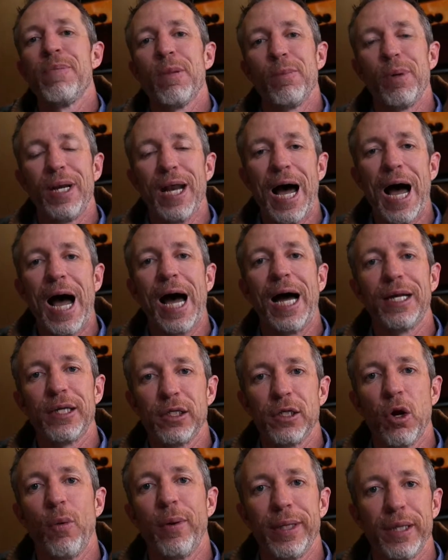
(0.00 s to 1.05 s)
but
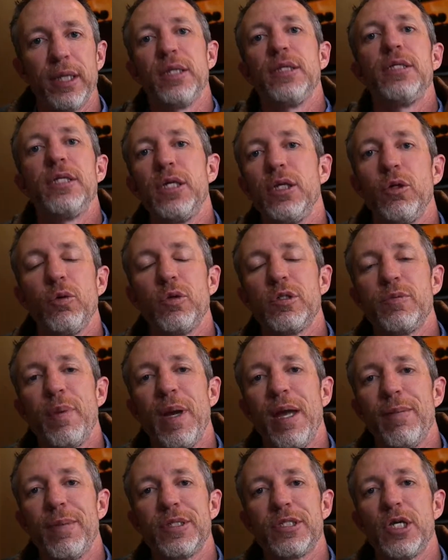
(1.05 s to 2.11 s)
ongoing continuous
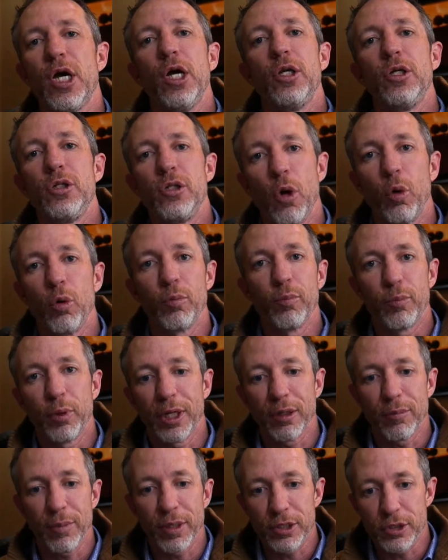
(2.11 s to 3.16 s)
payments don't
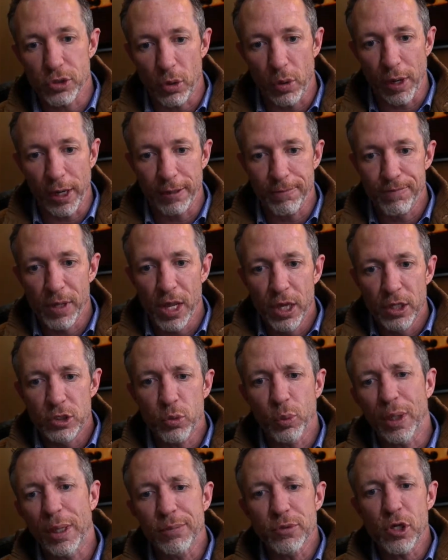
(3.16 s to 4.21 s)
bring me joy. So
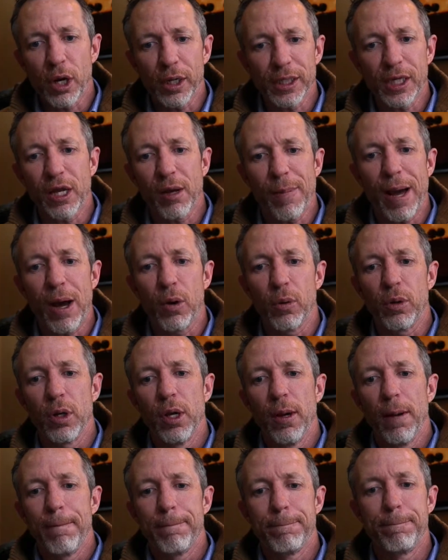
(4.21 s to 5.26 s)
when I'm talking about
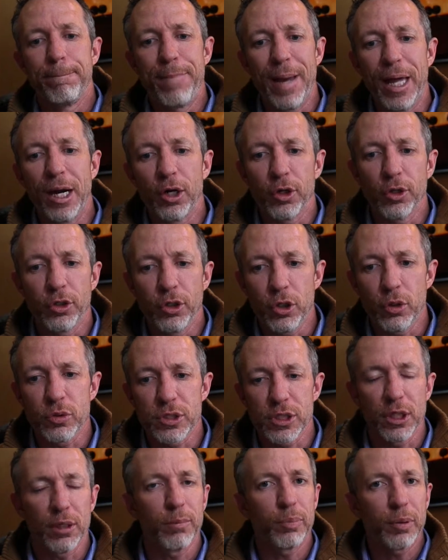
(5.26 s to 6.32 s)
better
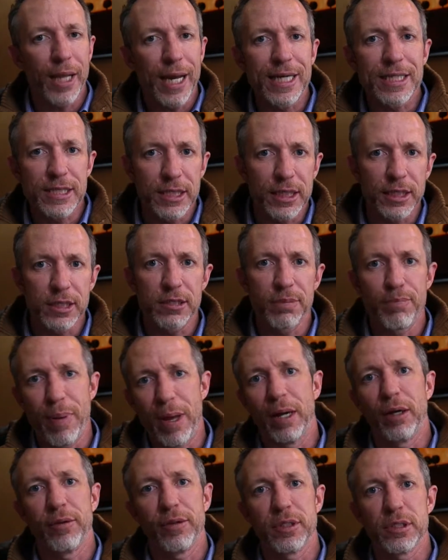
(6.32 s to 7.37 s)
use, it implies that it's
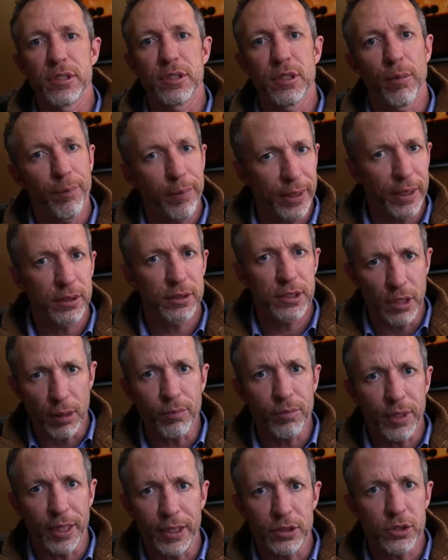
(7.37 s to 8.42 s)
better than something.
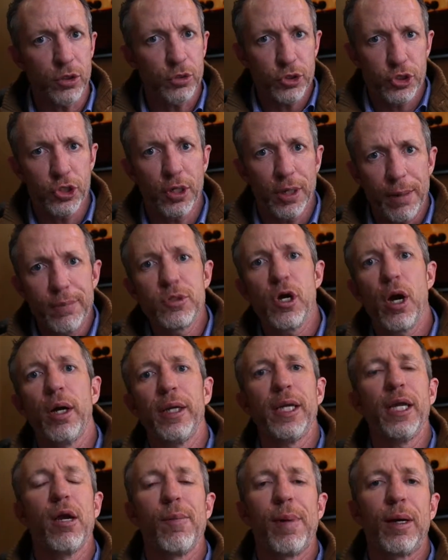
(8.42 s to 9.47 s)
So sure, I'm
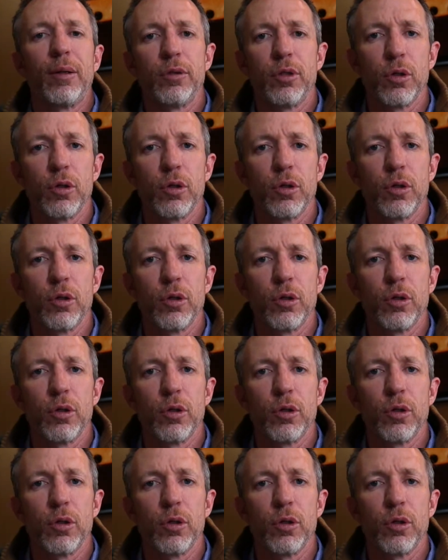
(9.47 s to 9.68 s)
talking about